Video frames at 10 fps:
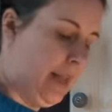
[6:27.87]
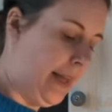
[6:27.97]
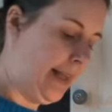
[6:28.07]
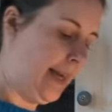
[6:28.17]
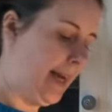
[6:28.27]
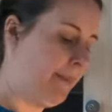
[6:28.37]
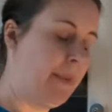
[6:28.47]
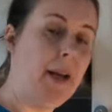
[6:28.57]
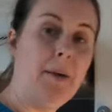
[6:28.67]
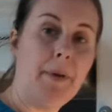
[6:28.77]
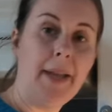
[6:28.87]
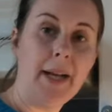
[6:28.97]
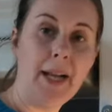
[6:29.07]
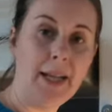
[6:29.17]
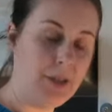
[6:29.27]
like that. But then
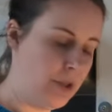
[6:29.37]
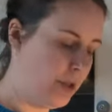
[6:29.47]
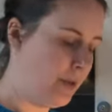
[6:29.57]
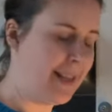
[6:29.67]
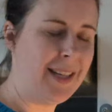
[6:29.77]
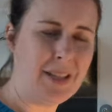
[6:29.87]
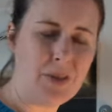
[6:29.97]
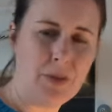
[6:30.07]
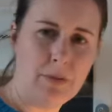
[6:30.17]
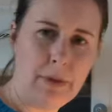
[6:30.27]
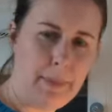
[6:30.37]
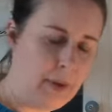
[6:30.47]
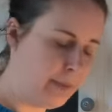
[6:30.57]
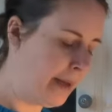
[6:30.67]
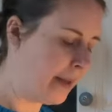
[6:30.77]
I like to do, I think it's called the
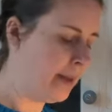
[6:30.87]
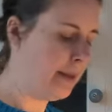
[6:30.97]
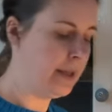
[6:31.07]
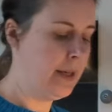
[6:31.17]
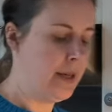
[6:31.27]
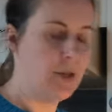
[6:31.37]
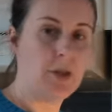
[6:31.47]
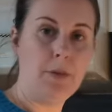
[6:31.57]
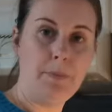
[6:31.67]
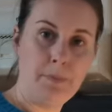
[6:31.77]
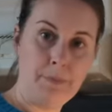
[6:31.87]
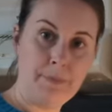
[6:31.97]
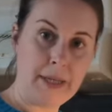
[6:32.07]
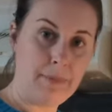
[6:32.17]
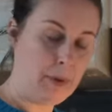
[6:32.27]
Rubaud method. So you
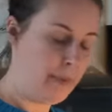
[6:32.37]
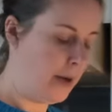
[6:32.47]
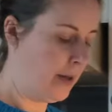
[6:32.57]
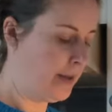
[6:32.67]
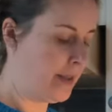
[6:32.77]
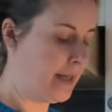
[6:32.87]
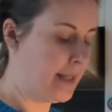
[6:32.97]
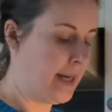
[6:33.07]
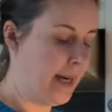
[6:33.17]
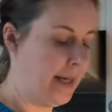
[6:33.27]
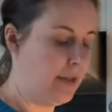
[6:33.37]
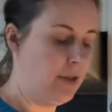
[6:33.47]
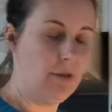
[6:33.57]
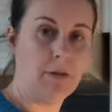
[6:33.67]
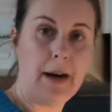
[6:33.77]
tip your bowl onto the side,
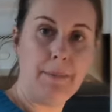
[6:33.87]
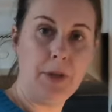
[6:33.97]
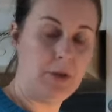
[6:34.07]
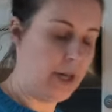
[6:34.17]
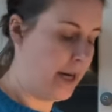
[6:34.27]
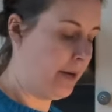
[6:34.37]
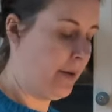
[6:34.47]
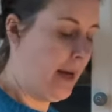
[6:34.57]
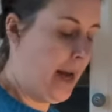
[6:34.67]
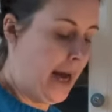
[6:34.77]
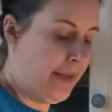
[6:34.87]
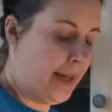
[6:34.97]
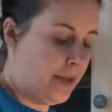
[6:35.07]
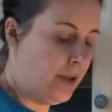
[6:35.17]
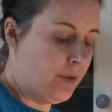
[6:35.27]
you grab your dough, and
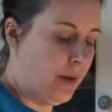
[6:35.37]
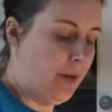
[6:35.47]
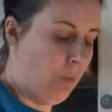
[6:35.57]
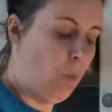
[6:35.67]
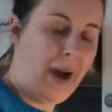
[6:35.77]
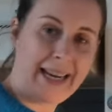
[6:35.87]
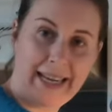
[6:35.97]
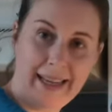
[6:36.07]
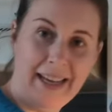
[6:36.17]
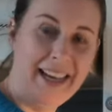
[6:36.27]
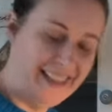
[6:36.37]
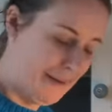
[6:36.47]
then you whack it,